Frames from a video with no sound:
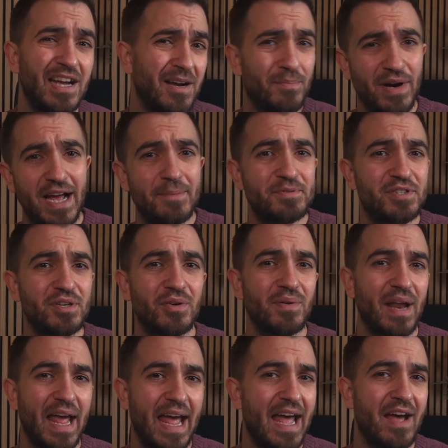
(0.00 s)
Perhaps you don't
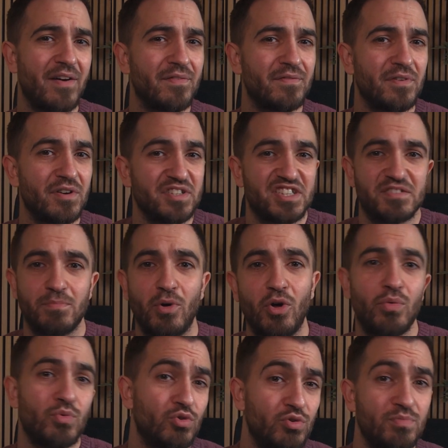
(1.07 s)
have a small
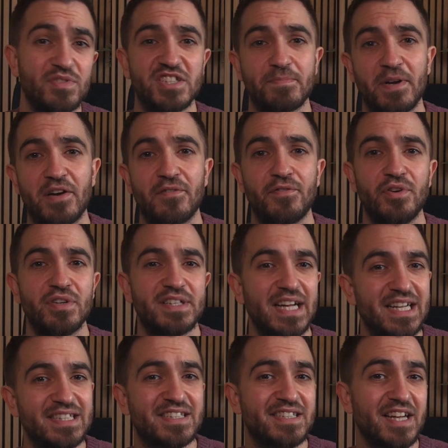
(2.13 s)
room to spare for your
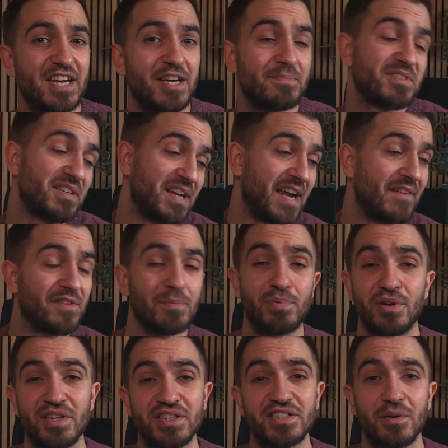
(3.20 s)
desk setup, so you have to
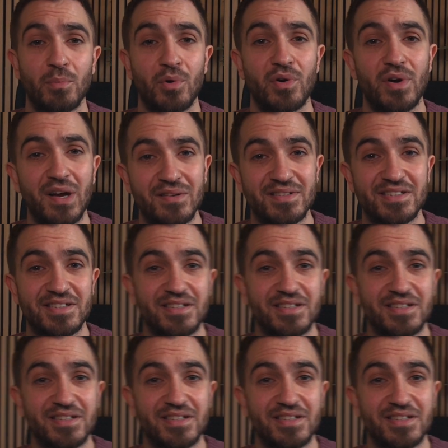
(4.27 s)
put it somewhere else.